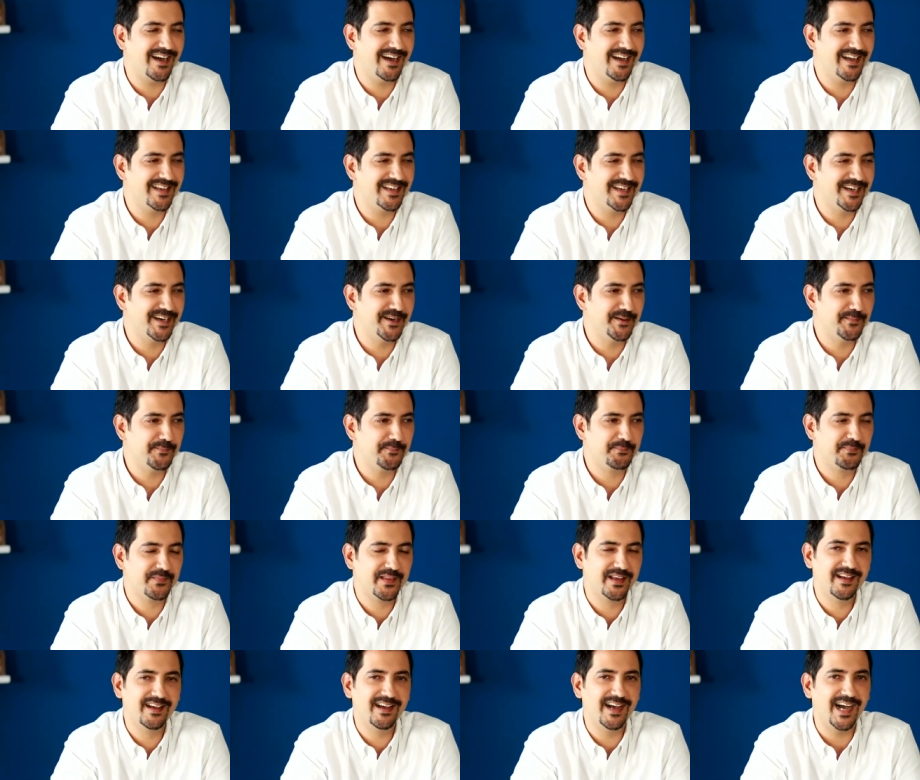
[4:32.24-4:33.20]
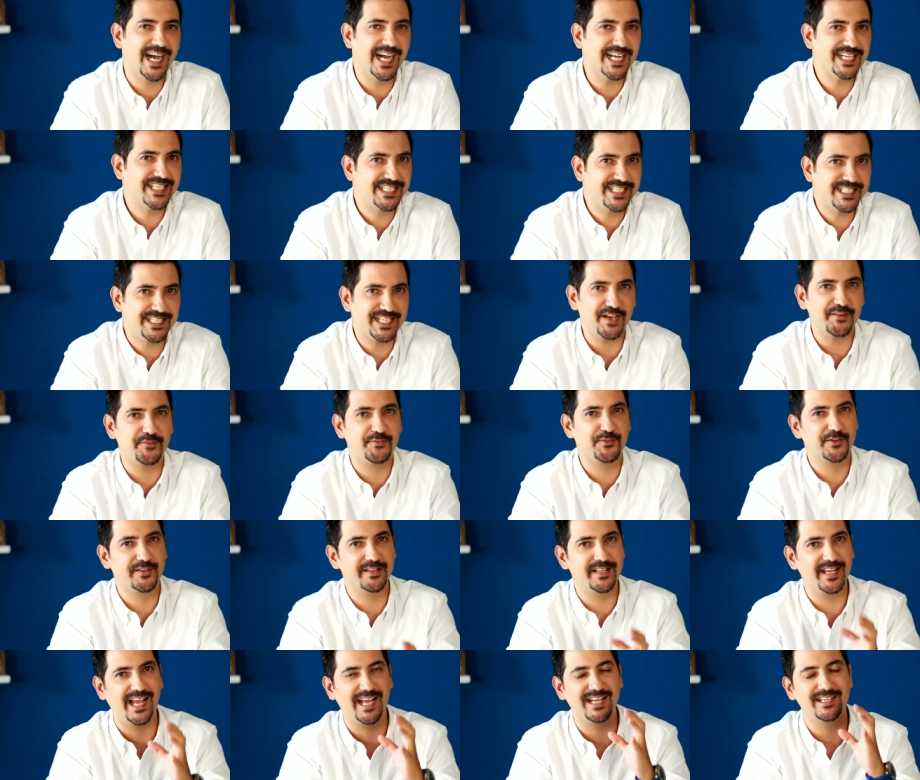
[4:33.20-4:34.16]
I, um, I
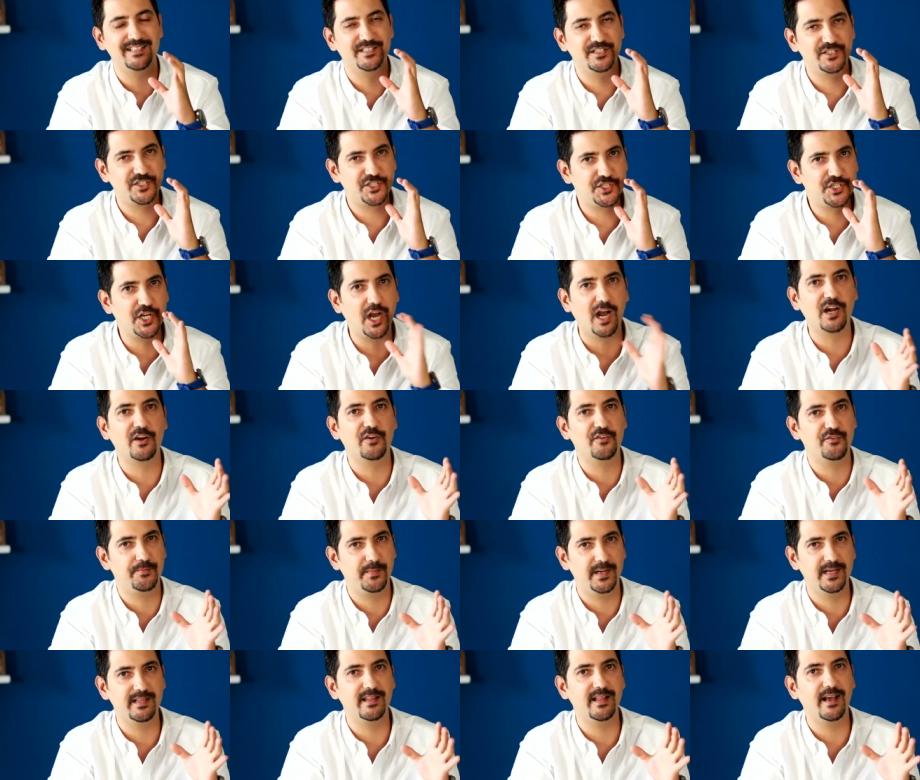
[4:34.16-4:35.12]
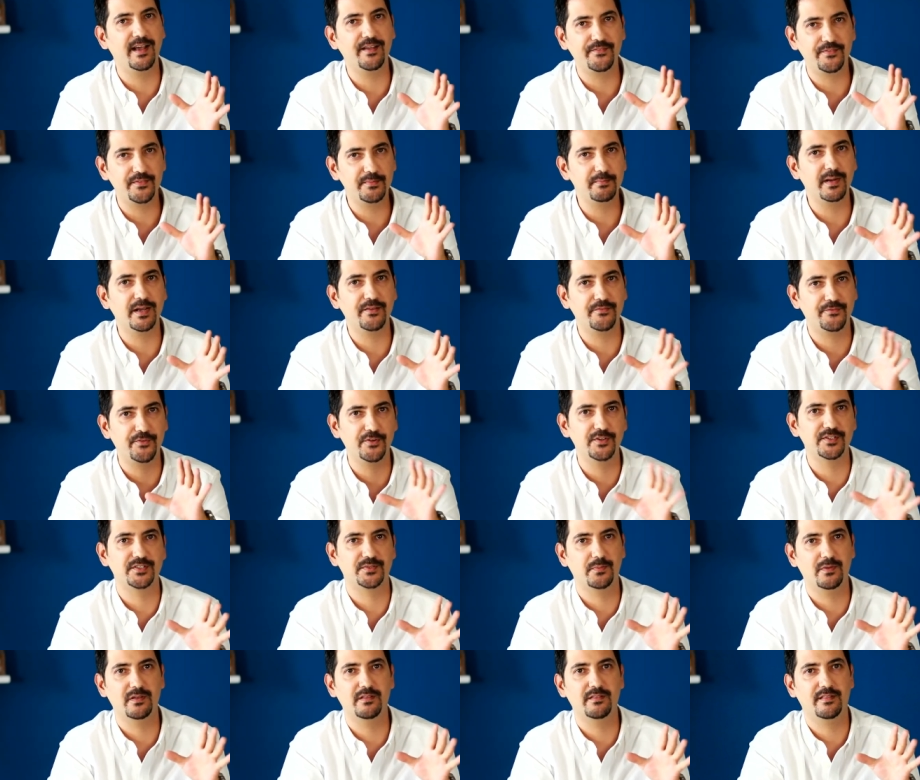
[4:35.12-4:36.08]
definitely had the shock of my life in my
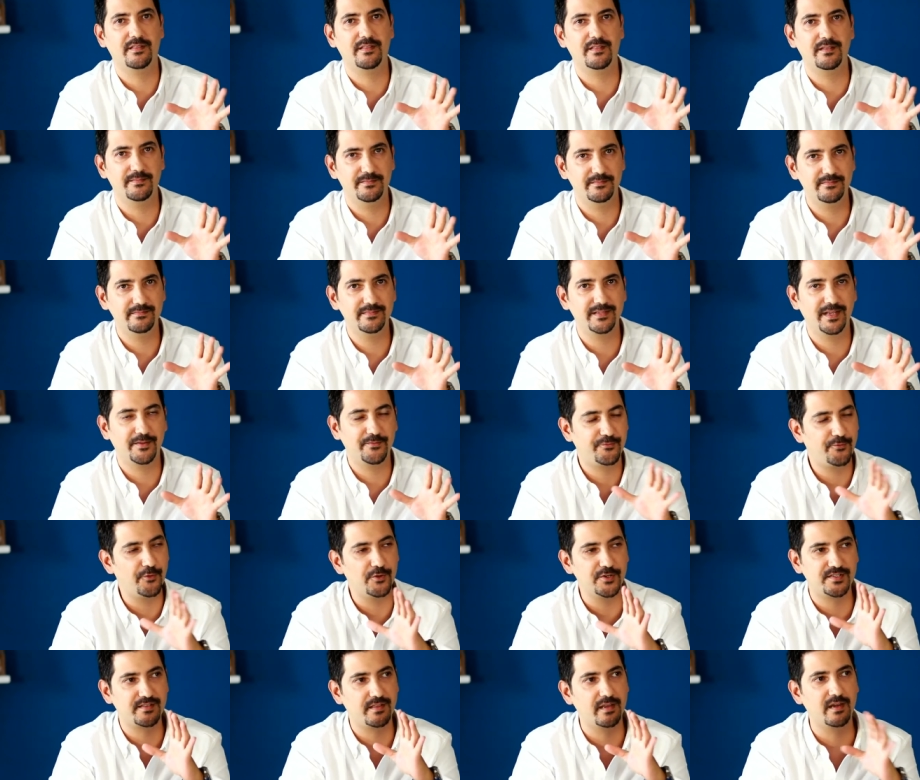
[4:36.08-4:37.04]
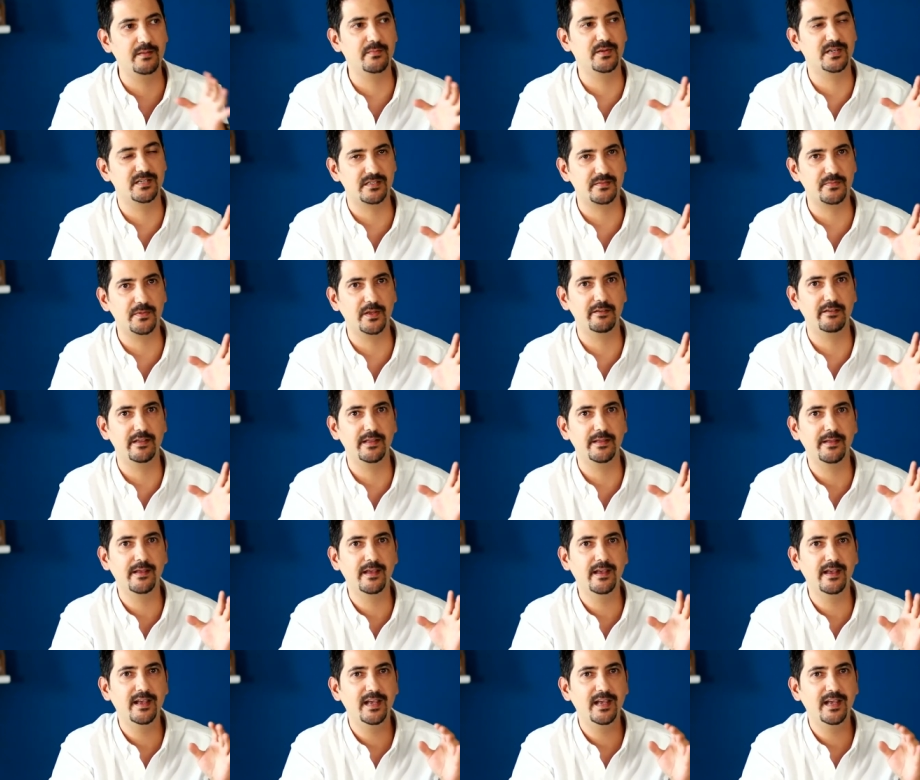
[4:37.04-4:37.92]
first month, uh, first three months maybe.